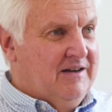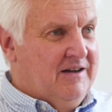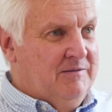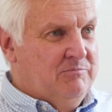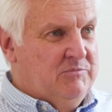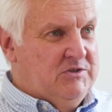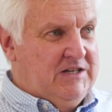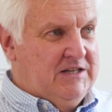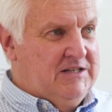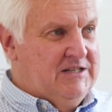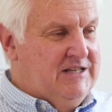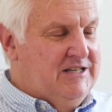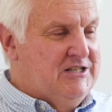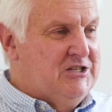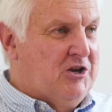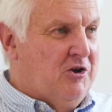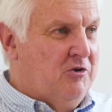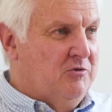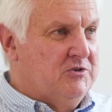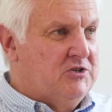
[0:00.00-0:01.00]
I'm tending
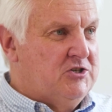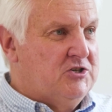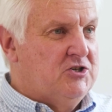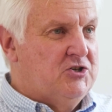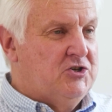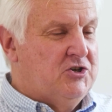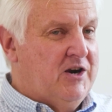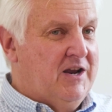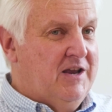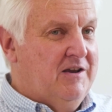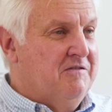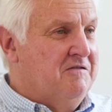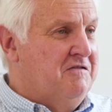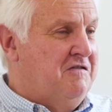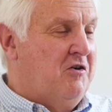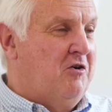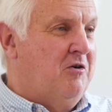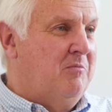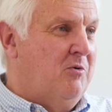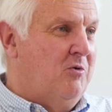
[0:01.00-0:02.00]
to concentrate
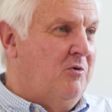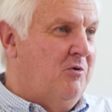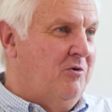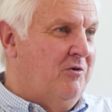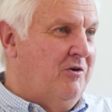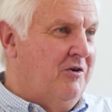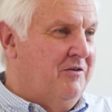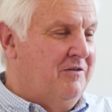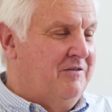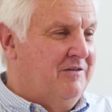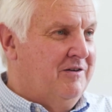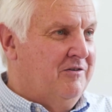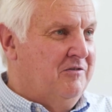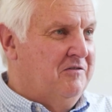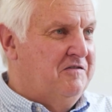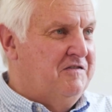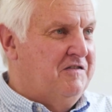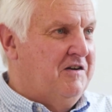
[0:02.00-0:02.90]
far more on